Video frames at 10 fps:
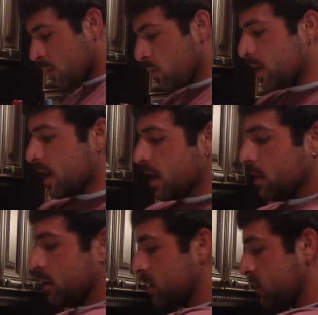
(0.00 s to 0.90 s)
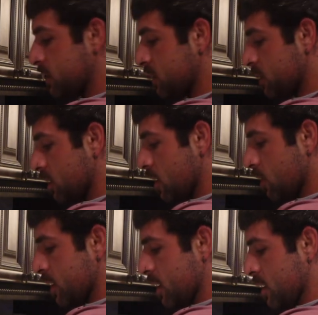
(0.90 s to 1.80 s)
We got onions
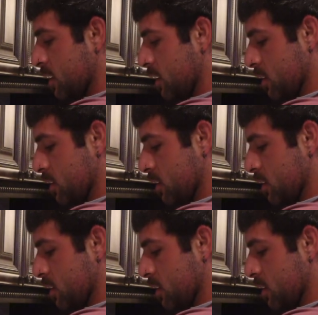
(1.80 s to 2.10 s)
going in.